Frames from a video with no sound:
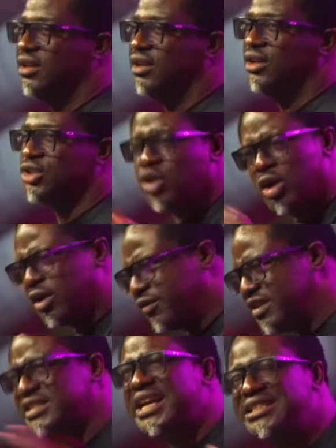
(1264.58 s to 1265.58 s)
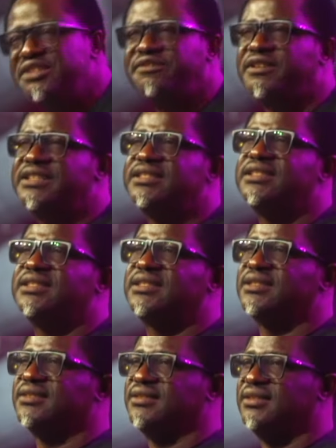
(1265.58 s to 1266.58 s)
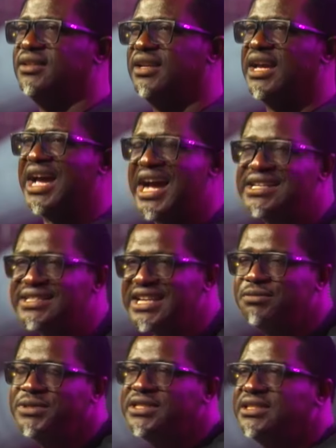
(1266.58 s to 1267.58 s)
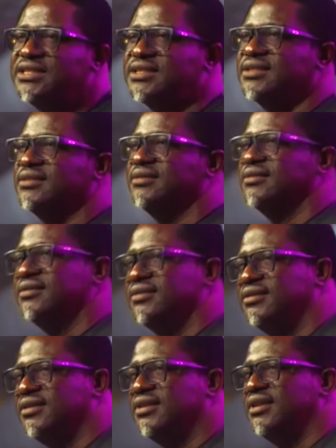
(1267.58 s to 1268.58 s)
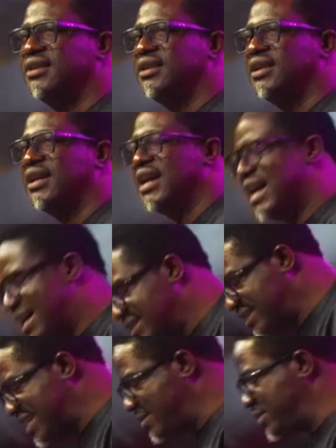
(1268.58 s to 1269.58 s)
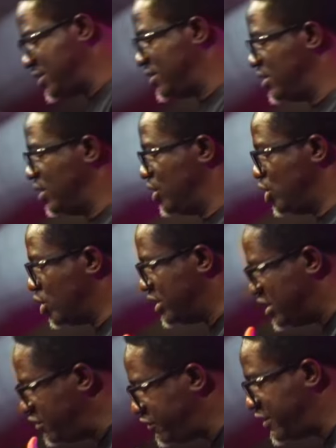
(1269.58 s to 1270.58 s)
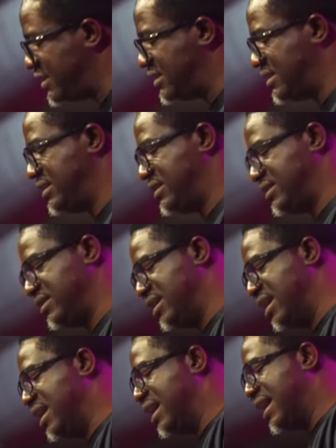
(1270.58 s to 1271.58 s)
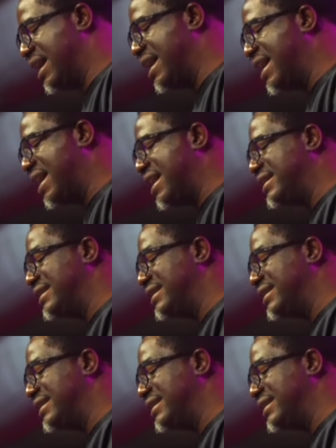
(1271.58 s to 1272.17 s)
So all of these are differences. Accept it. Accept your differences. And